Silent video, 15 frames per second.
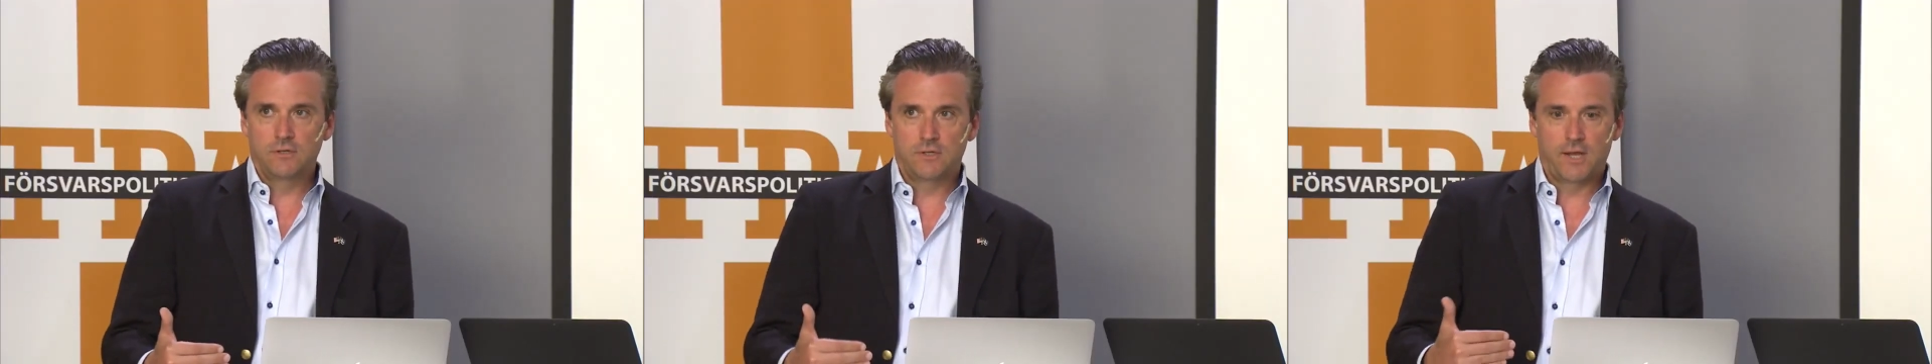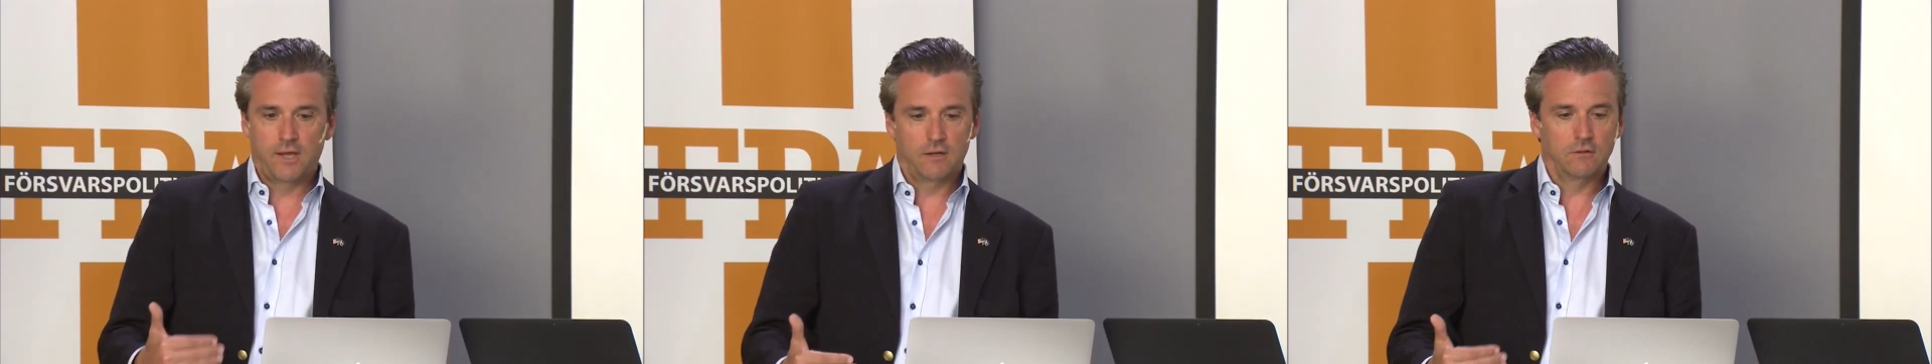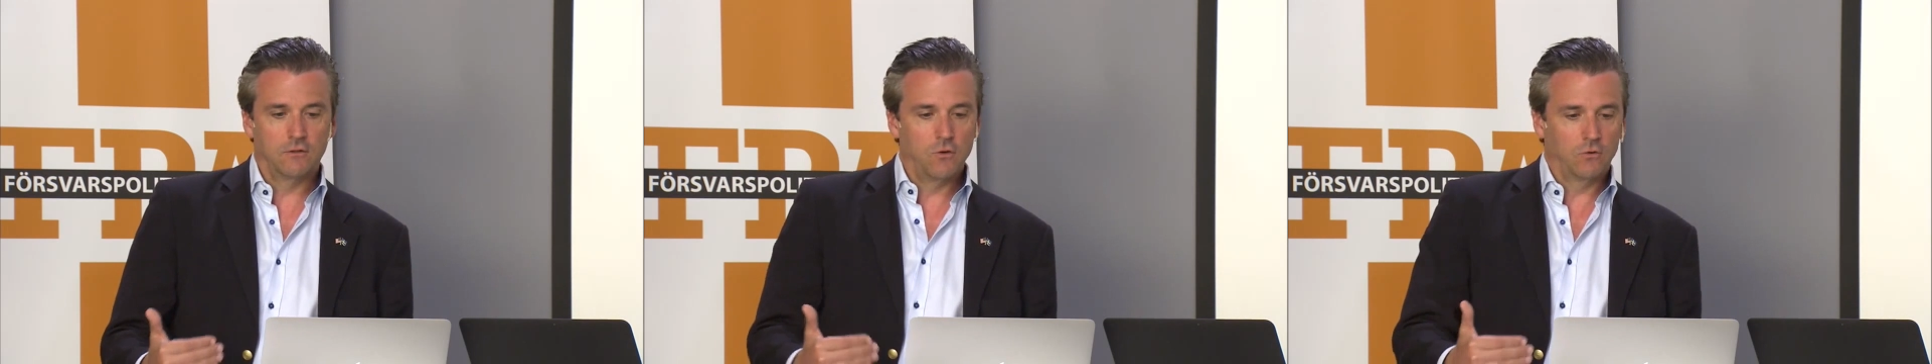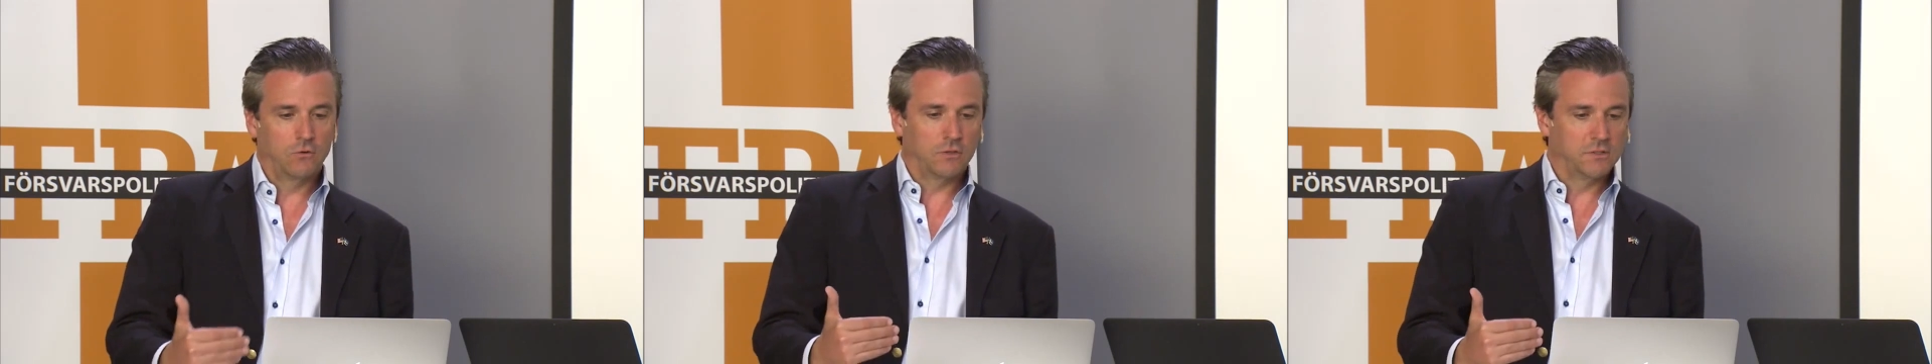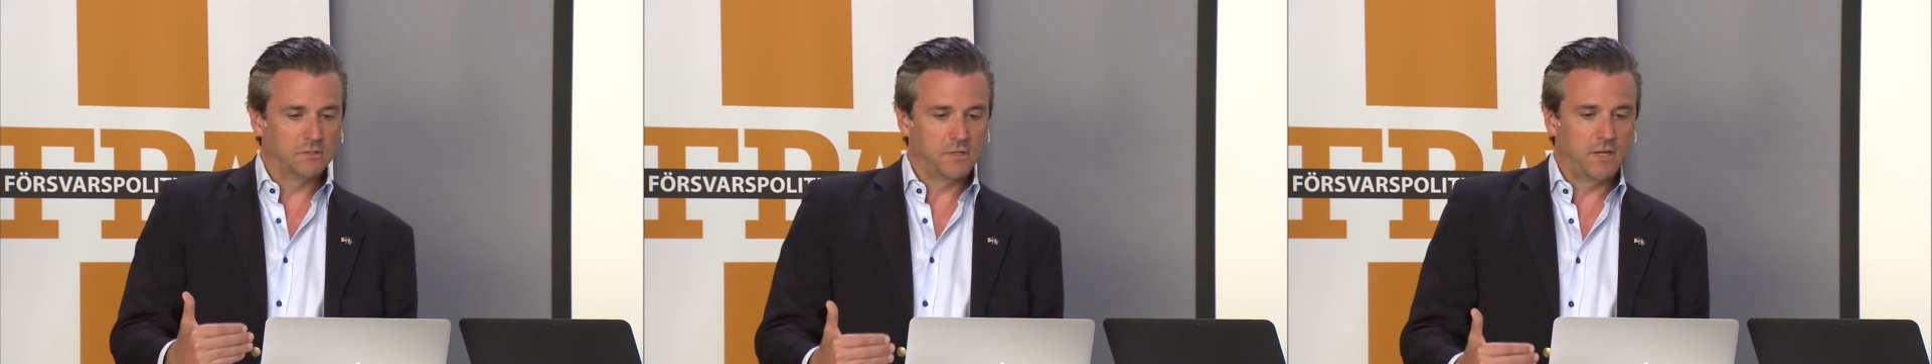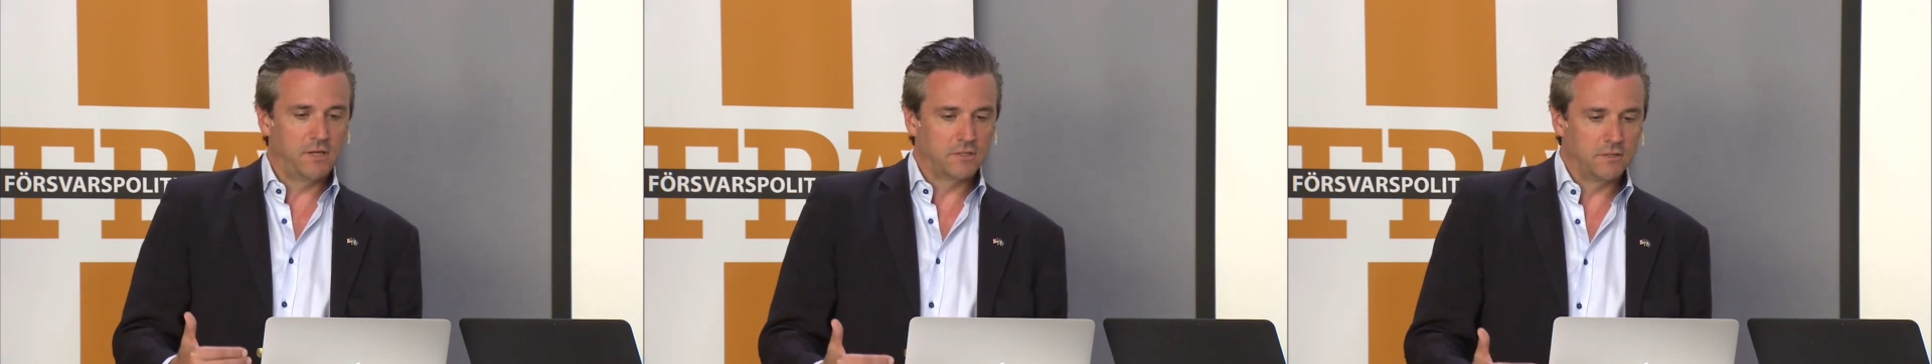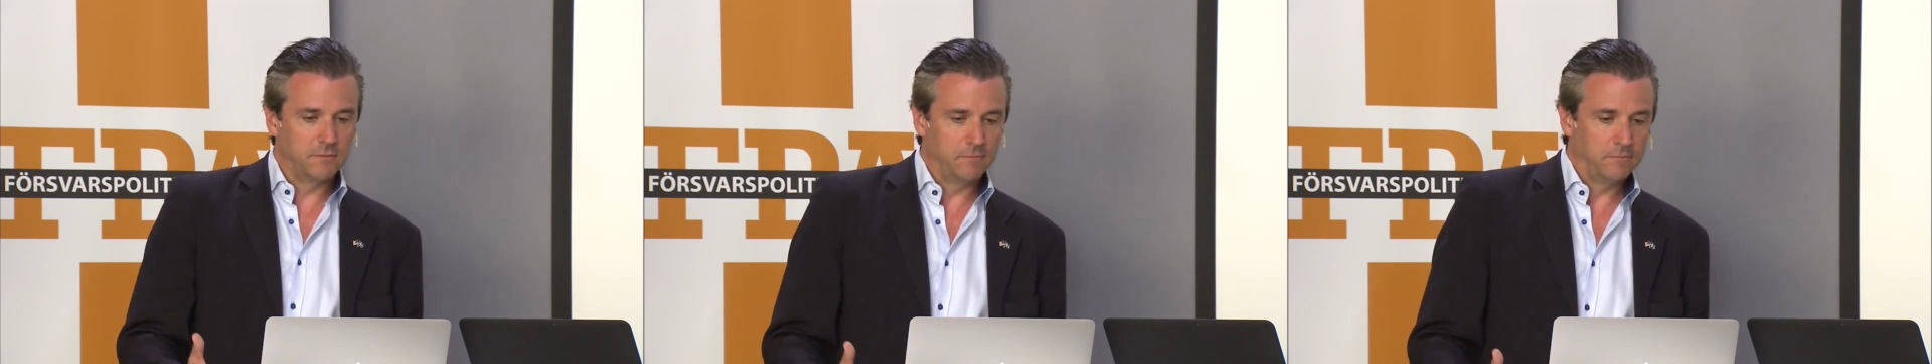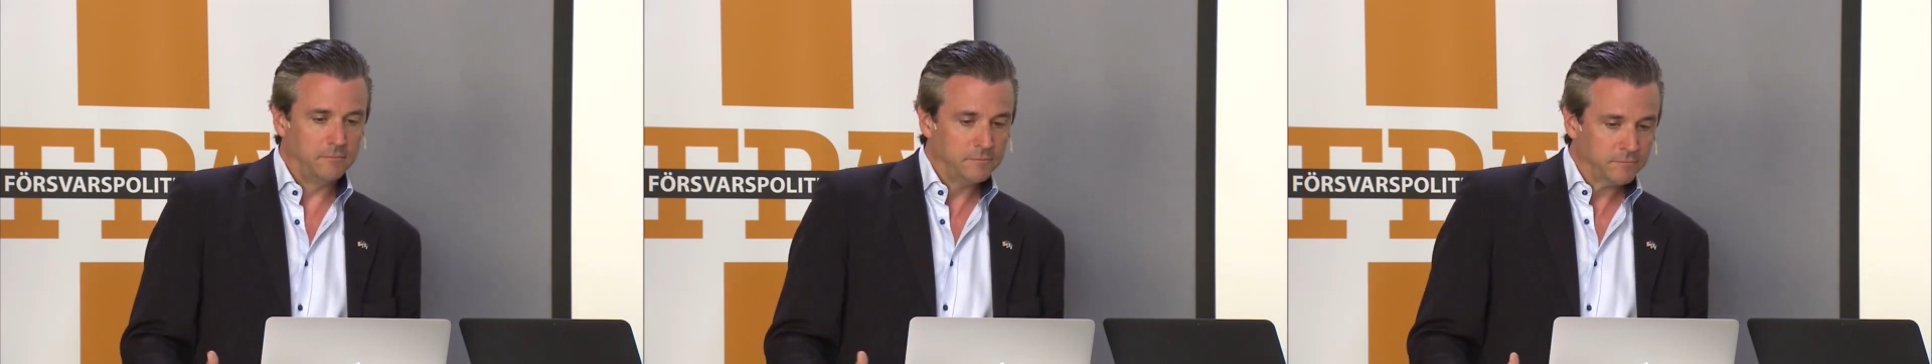data localization.